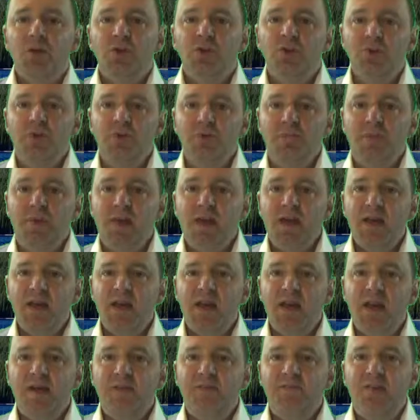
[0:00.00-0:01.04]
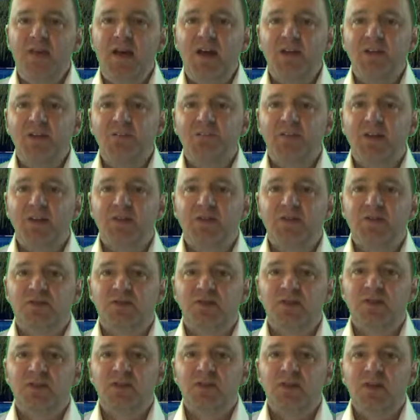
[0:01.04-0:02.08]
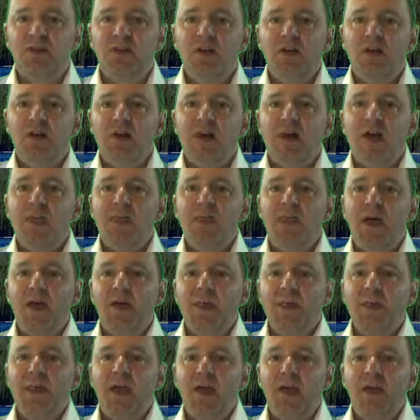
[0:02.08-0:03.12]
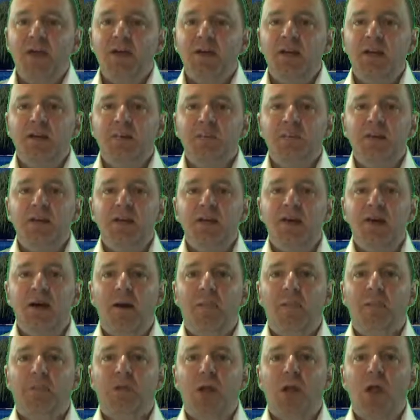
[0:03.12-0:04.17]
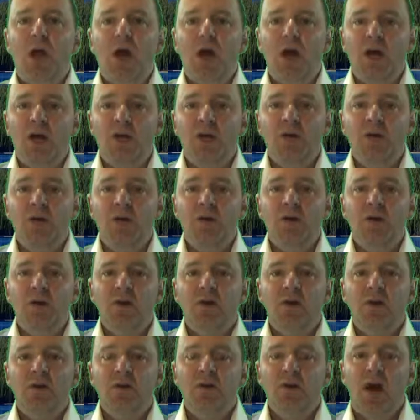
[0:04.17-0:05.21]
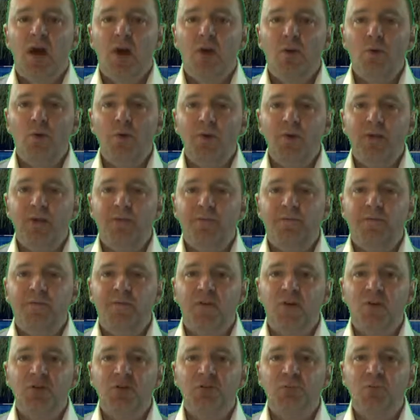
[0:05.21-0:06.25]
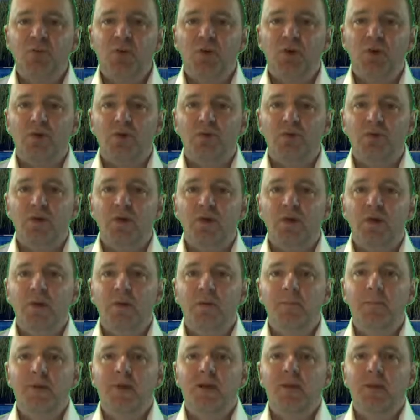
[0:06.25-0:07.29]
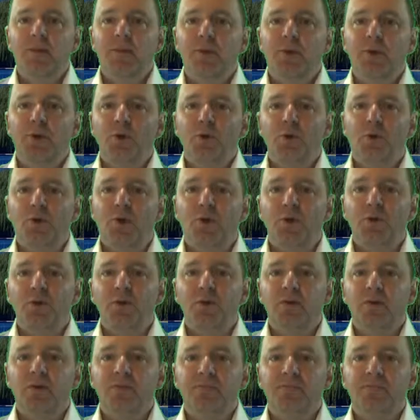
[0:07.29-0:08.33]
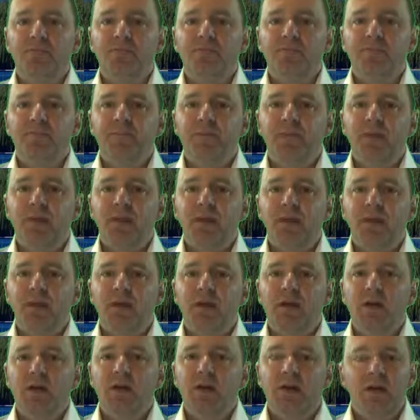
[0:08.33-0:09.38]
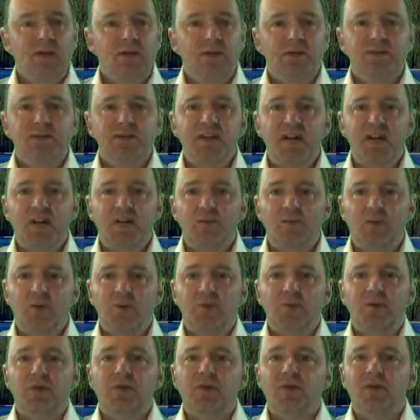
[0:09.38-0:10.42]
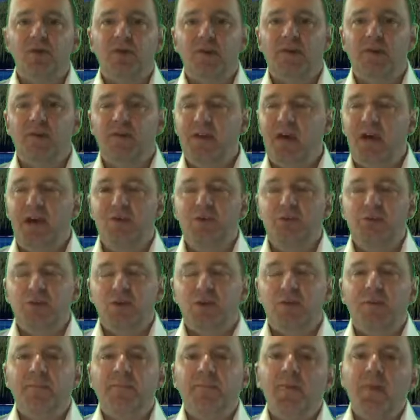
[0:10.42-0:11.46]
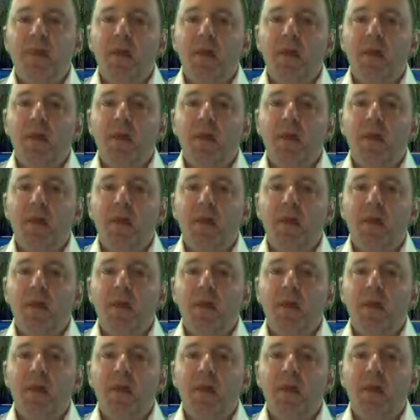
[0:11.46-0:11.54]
to make advancements that then can be applied not only in the first world, but in the third world, and the second world, naturally.